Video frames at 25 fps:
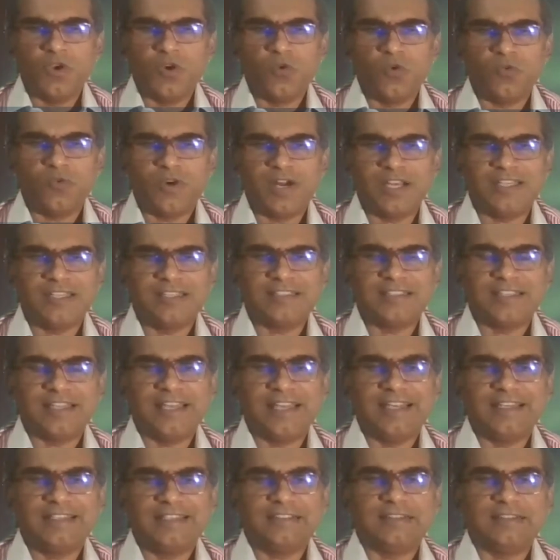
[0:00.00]
what is
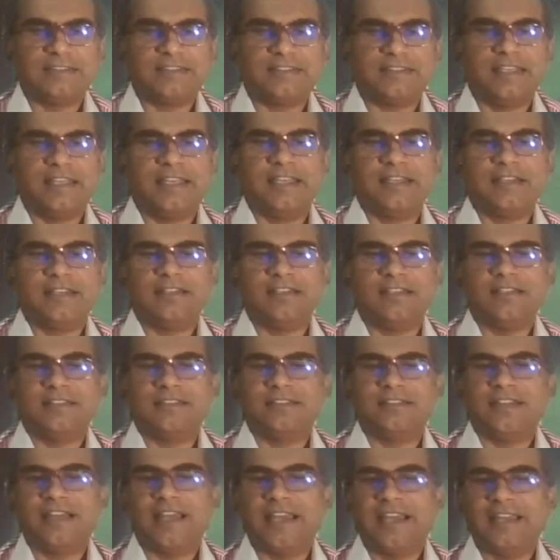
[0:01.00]
at stake
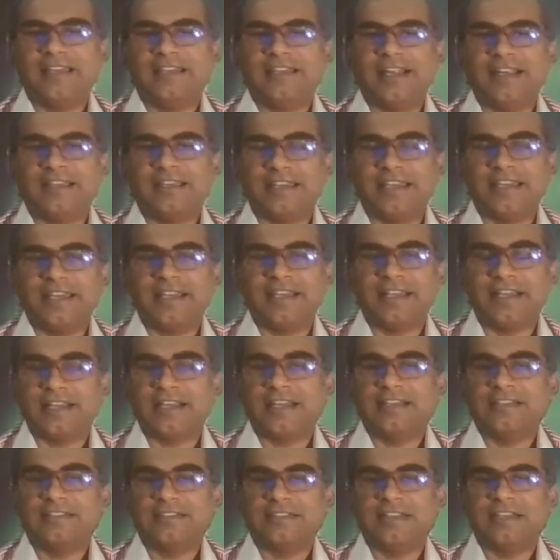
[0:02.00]
is an attack
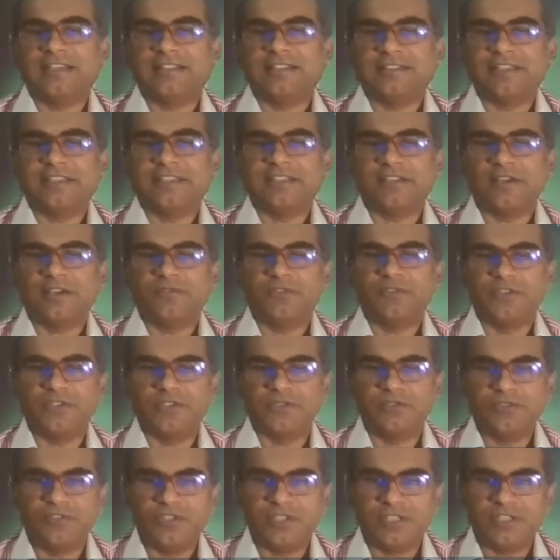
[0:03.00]
against a set of
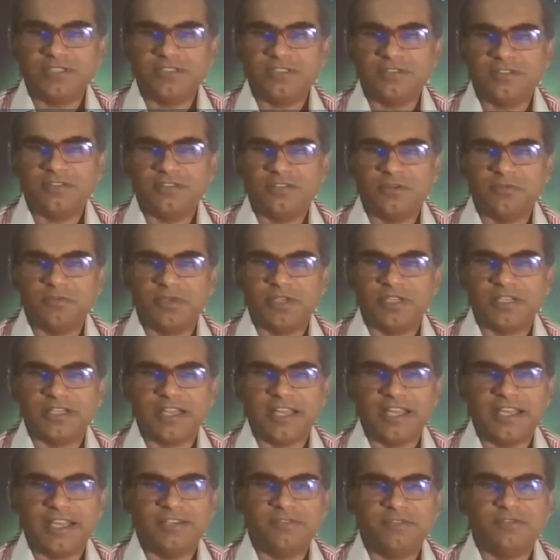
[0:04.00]
individuals,
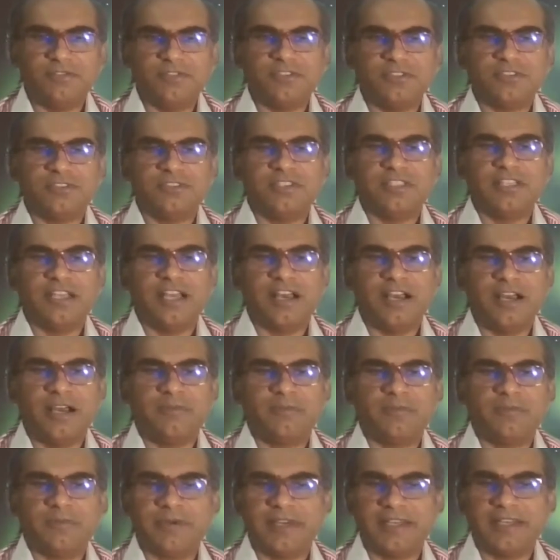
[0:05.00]
humankind, which is the
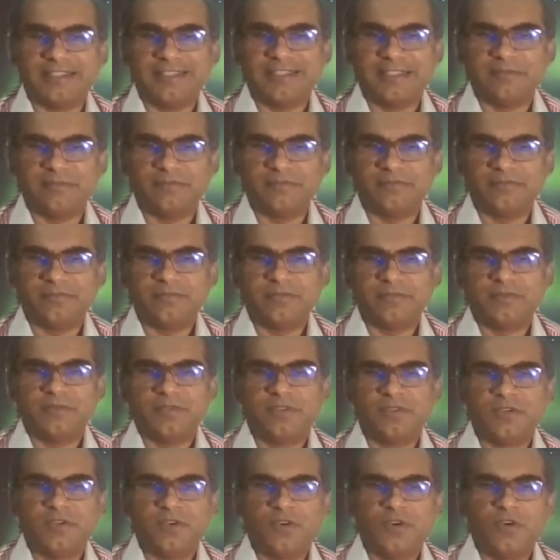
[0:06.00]
harmed by them.
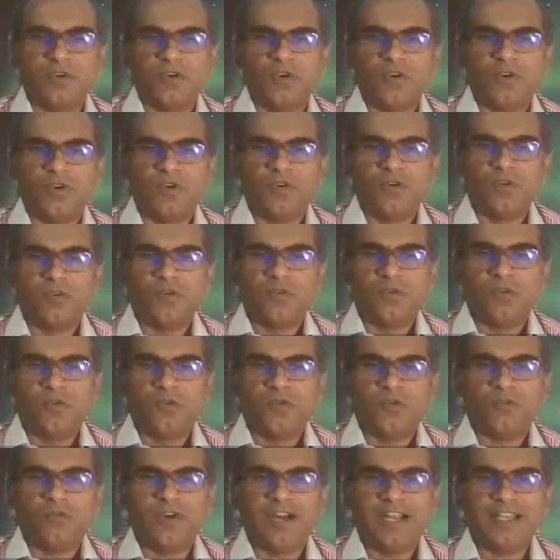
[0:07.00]

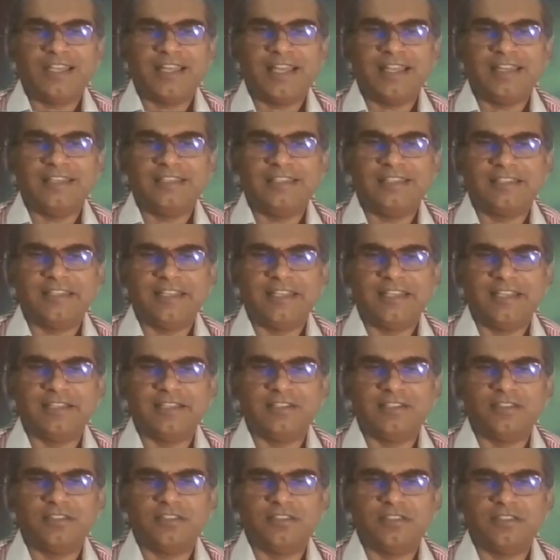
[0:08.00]
What I
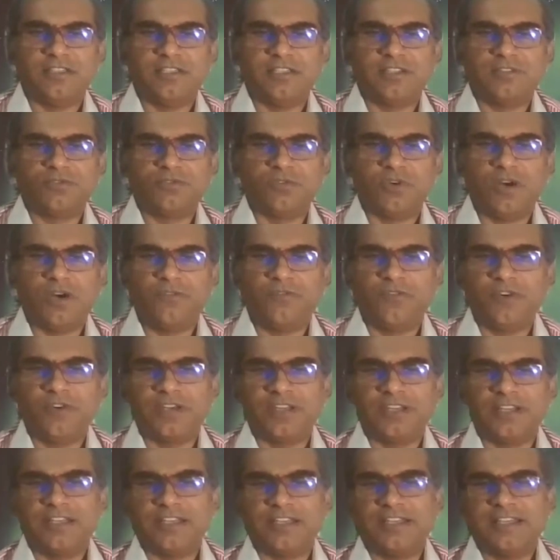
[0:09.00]
intend to
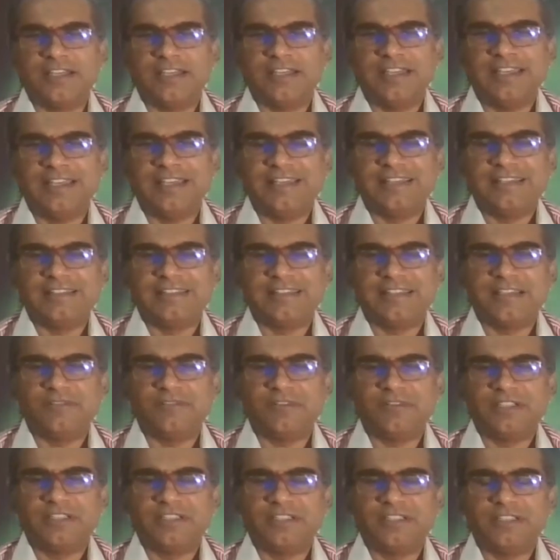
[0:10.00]
offer here is a
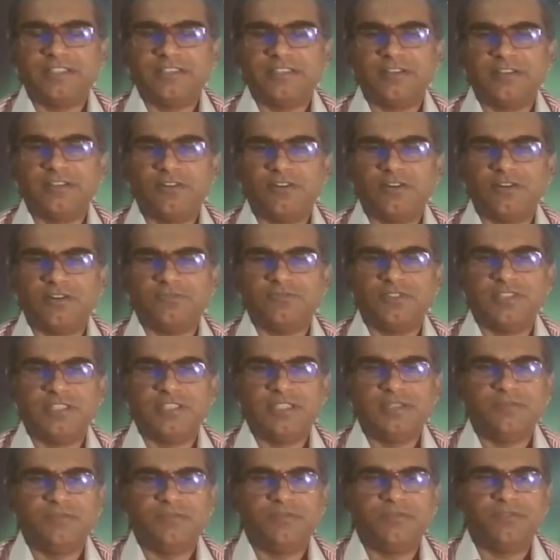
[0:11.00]
version of
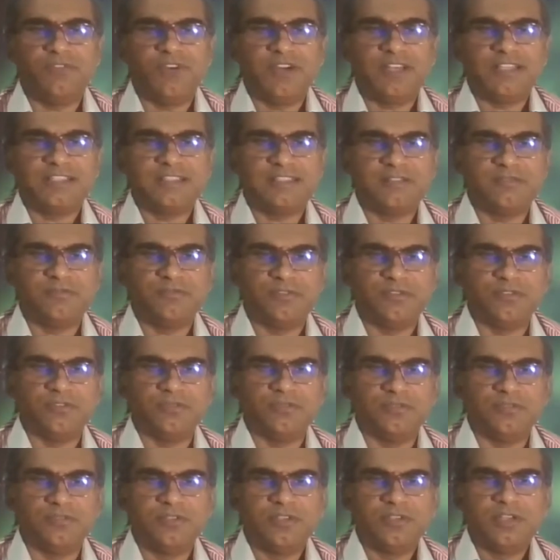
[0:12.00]
the first
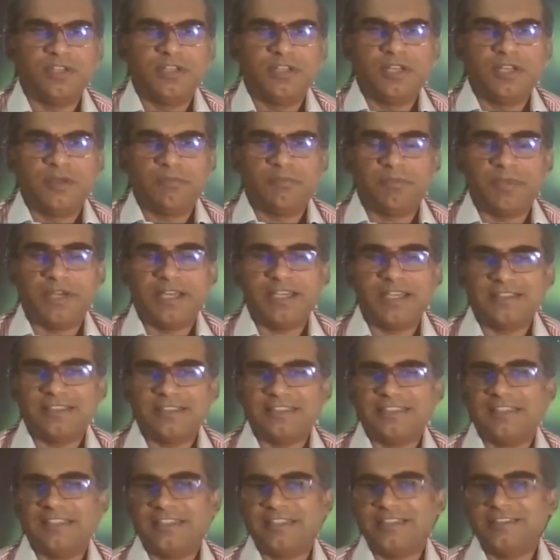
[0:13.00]
view. My
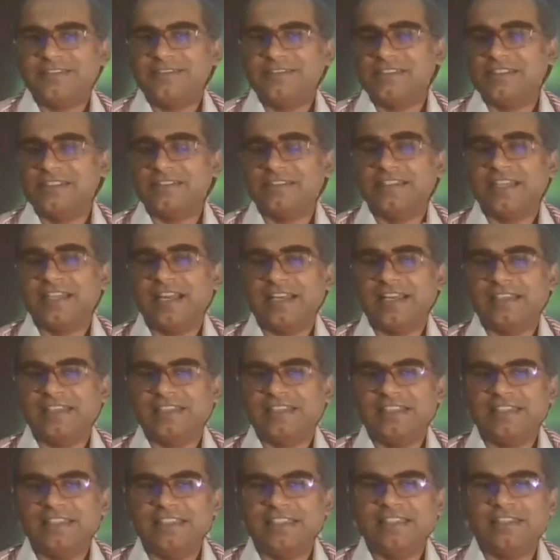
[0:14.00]
suggestion is that
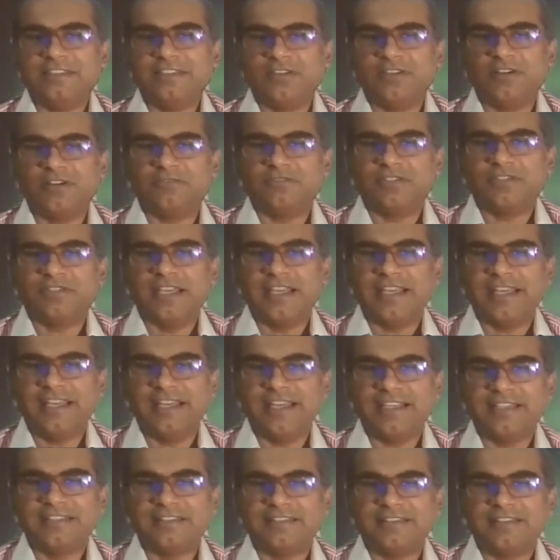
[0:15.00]
each of the
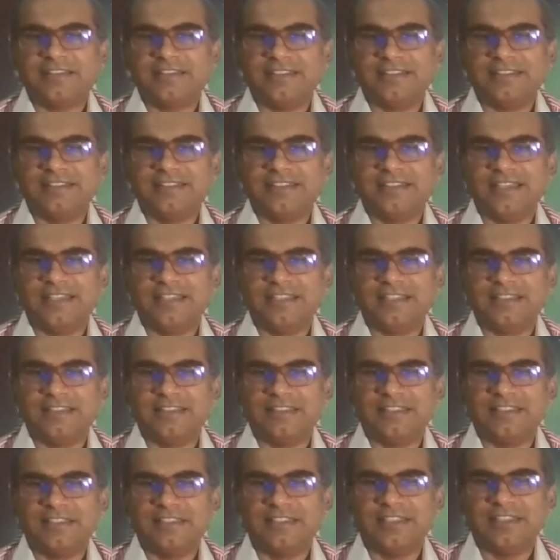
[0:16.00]
acts listed
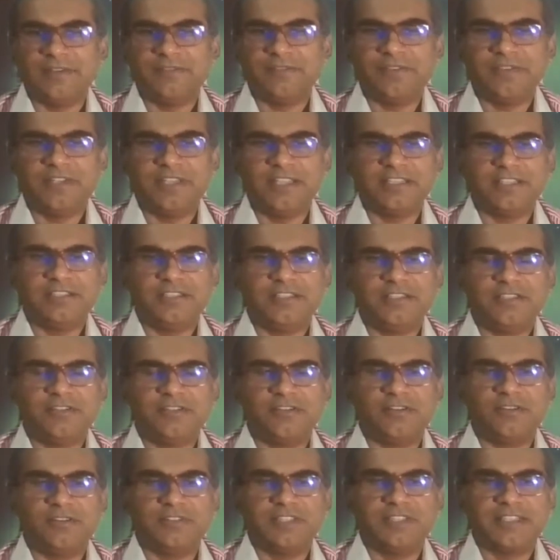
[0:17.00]
in the
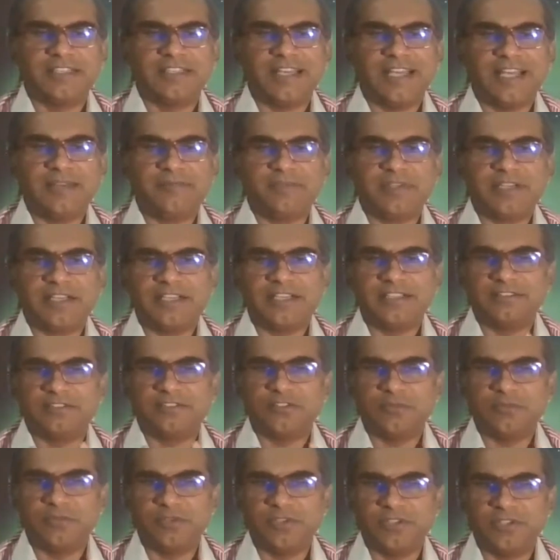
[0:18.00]
definition of the crime
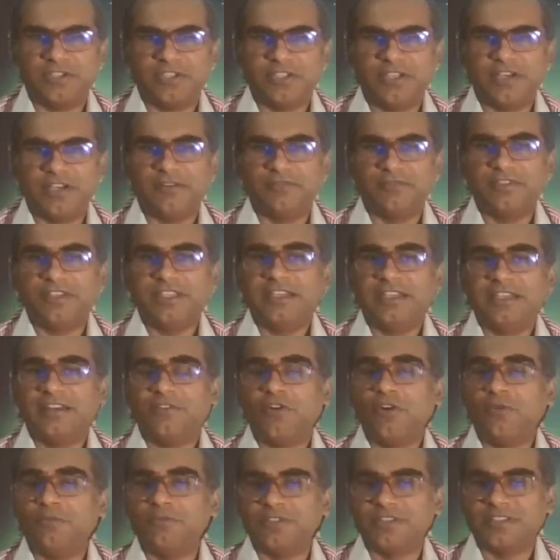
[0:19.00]
against humanity of the
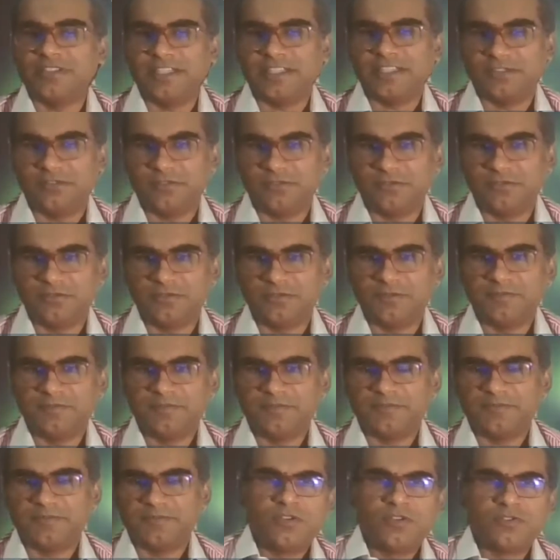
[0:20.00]
Rome Statute.
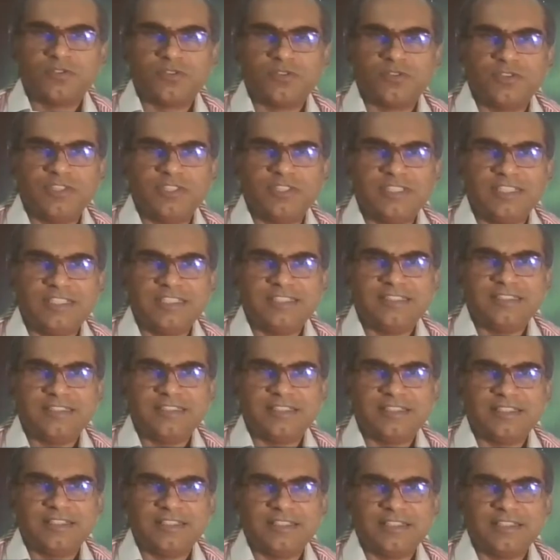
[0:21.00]
So, in this
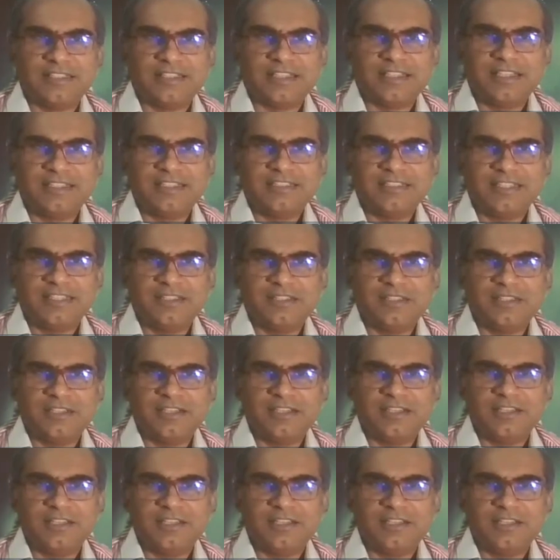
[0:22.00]
connection,